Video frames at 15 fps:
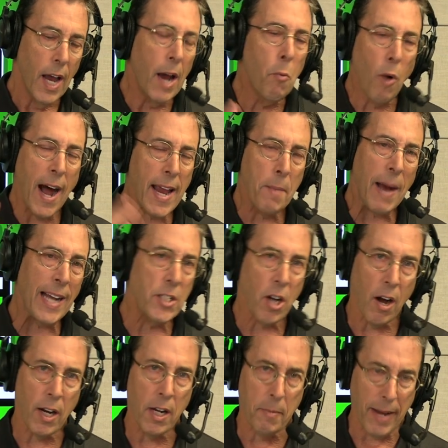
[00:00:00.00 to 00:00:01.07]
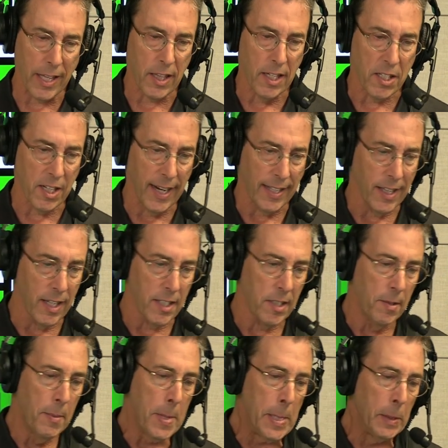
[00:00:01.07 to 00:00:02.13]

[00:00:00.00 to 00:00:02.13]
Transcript: And why am I talking about this like this?